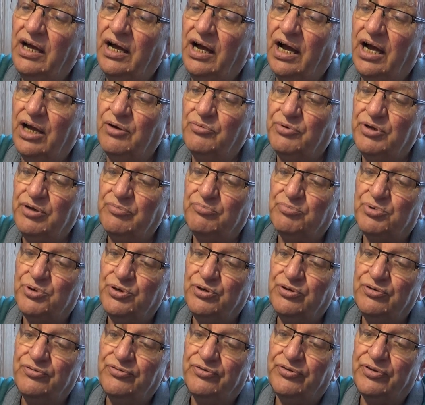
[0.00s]
I would
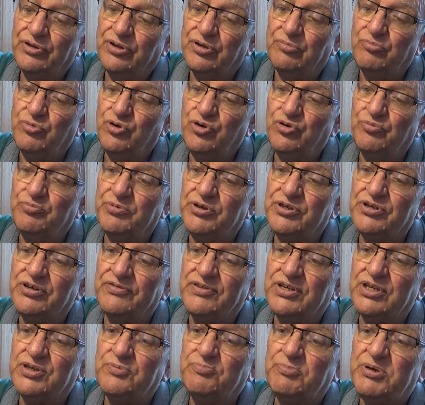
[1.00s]
improve the movement
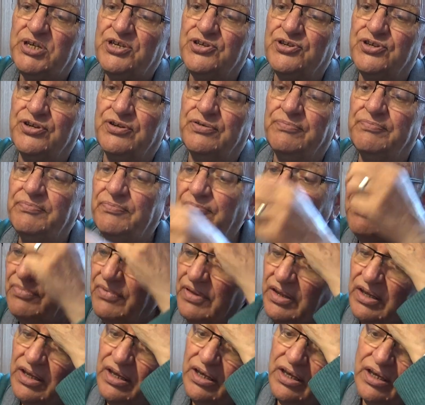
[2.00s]
of this piston
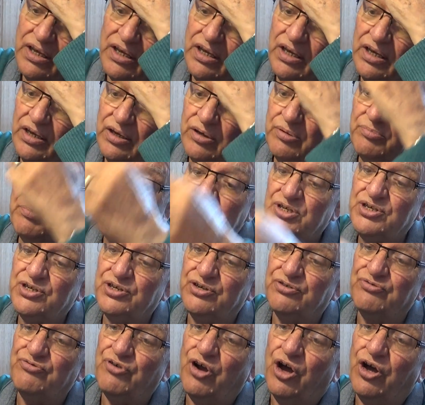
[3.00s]

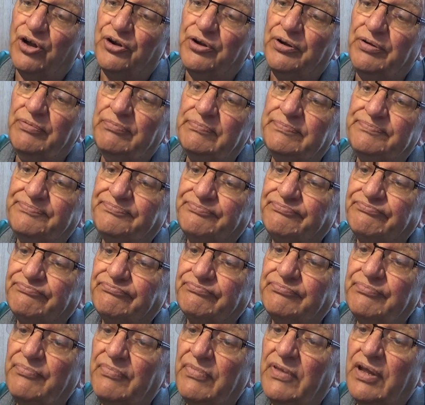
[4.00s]
rod.
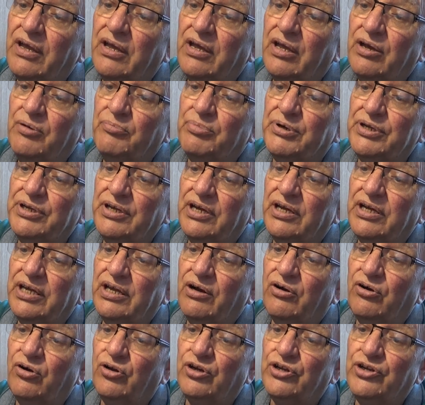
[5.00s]
But
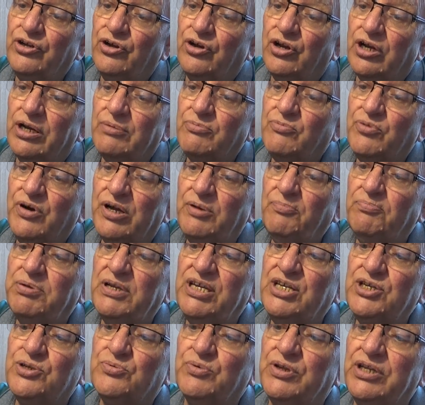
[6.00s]
all in all, I'm quite
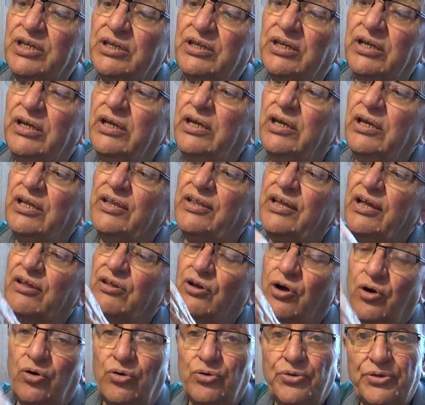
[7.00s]
pleased with it. Now
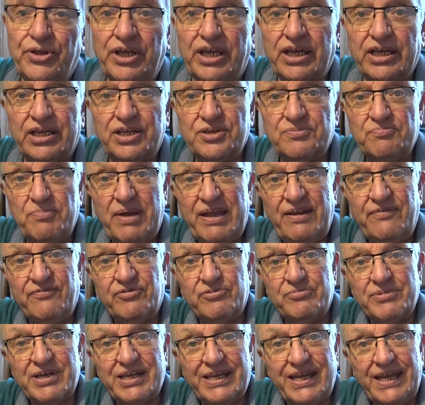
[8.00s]
the whole thing is made
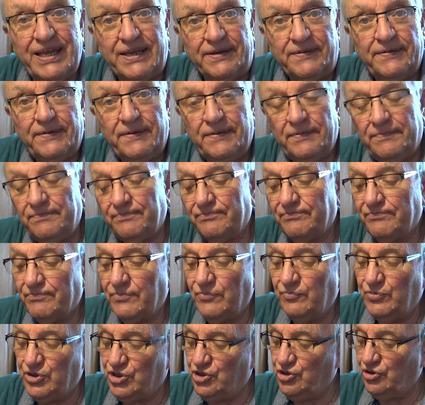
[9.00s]
from a kit,
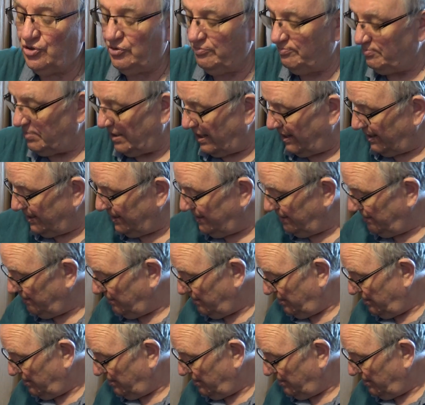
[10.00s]
which you can buy,